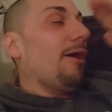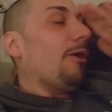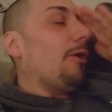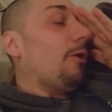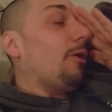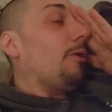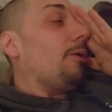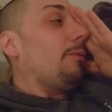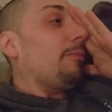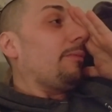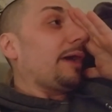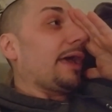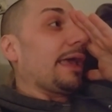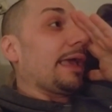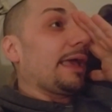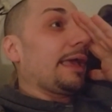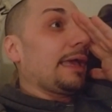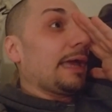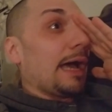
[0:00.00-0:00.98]
Oh
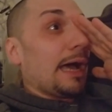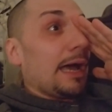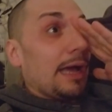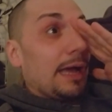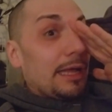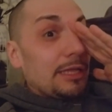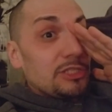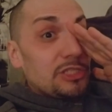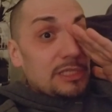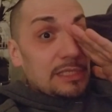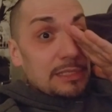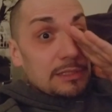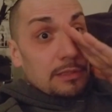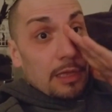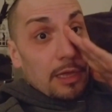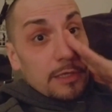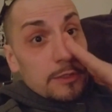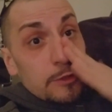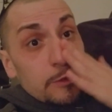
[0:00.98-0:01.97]
my god, she's
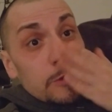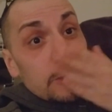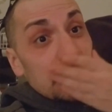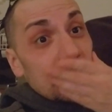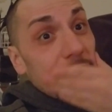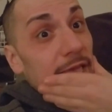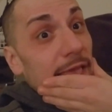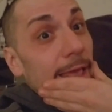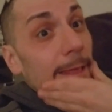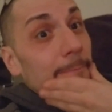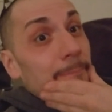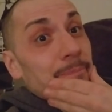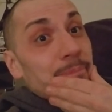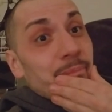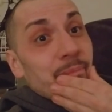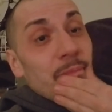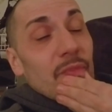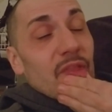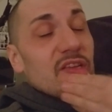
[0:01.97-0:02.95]
lost her shit.
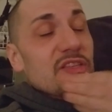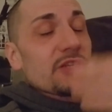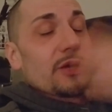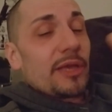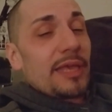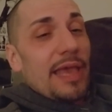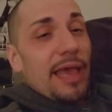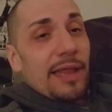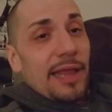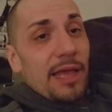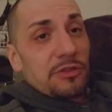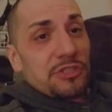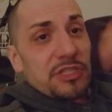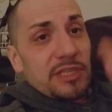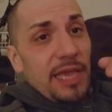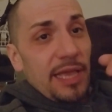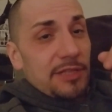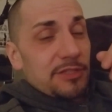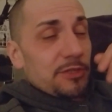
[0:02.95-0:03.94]
So yeah, now she's
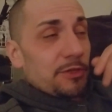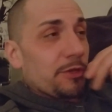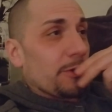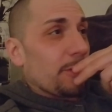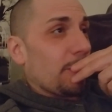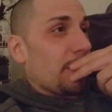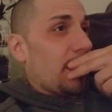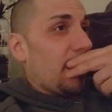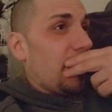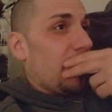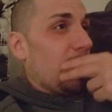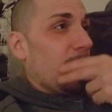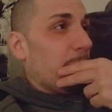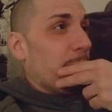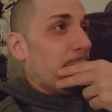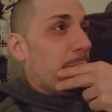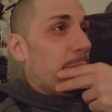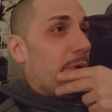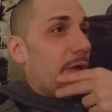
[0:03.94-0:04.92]
canceled
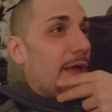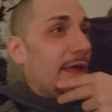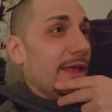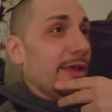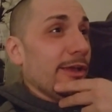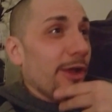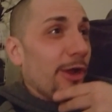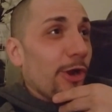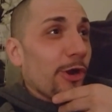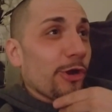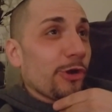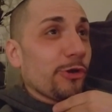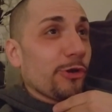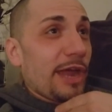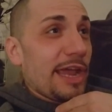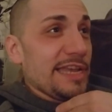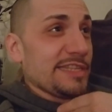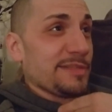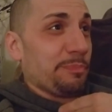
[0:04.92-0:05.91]
her
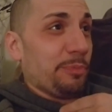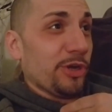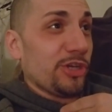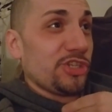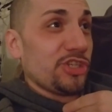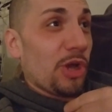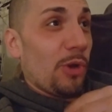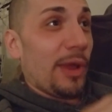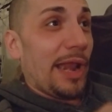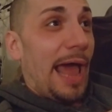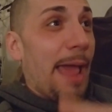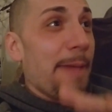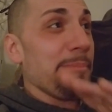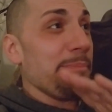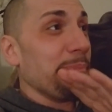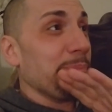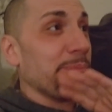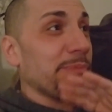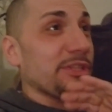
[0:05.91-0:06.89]
crazed book show. And
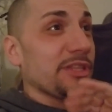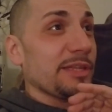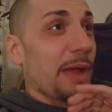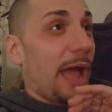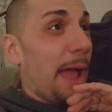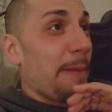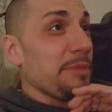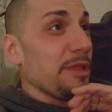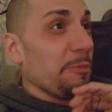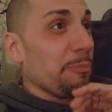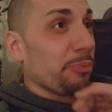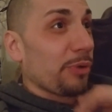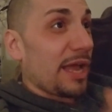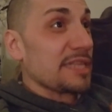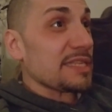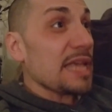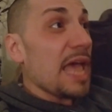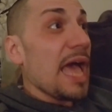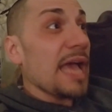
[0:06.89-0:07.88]
I'm
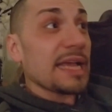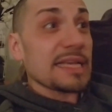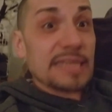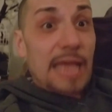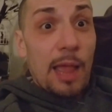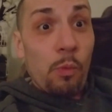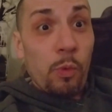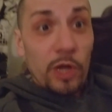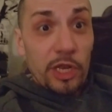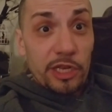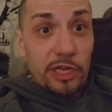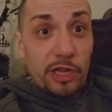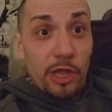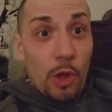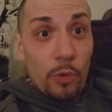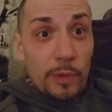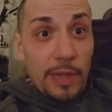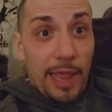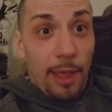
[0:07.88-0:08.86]
depressed because I wanted to
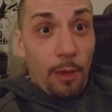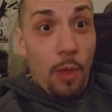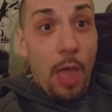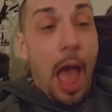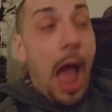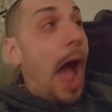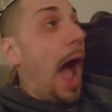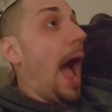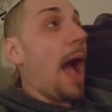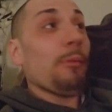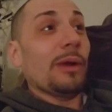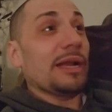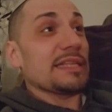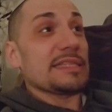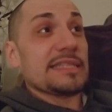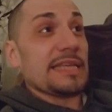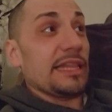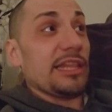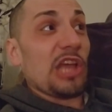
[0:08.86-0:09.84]
go now. I wanted
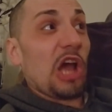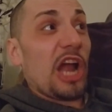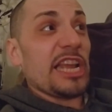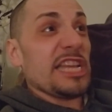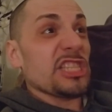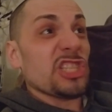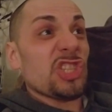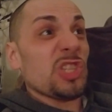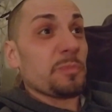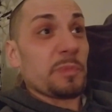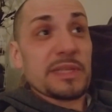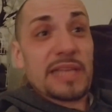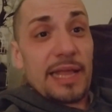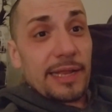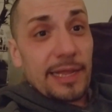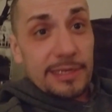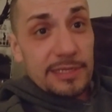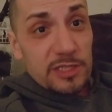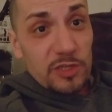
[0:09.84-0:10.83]
to sit in the audience and just
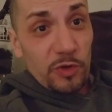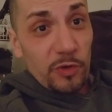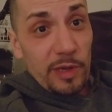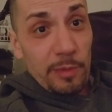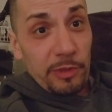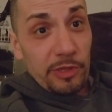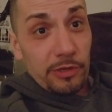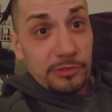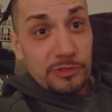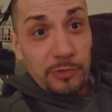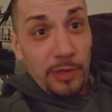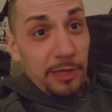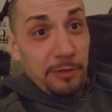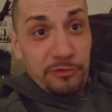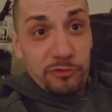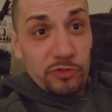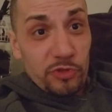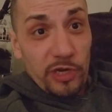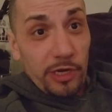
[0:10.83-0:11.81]
pretend I disagree with her so I
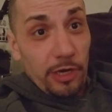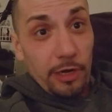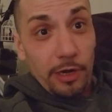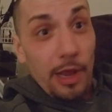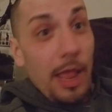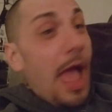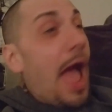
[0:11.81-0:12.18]
could trigger her.